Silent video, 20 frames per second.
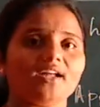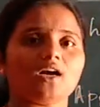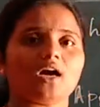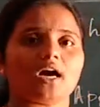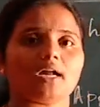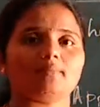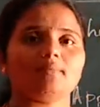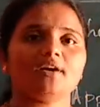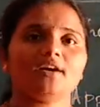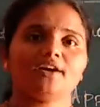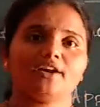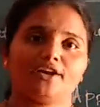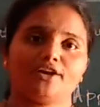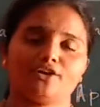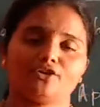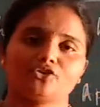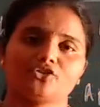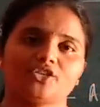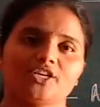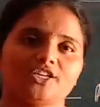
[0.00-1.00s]
carbon
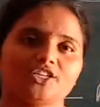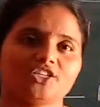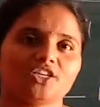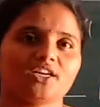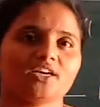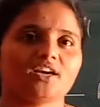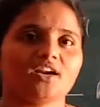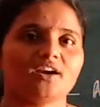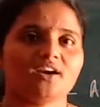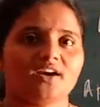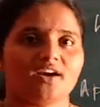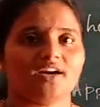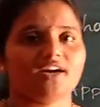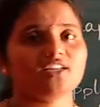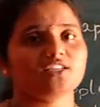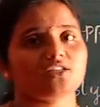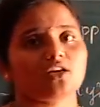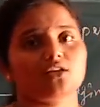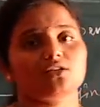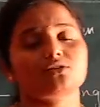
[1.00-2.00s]
dioxide, children? It
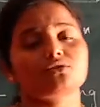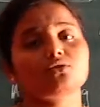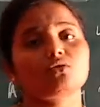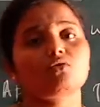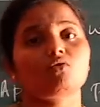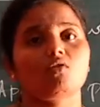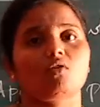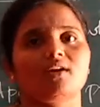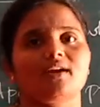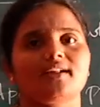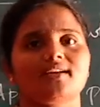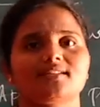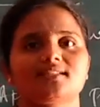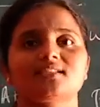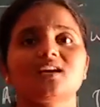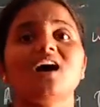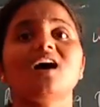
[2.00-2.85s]
is also called as a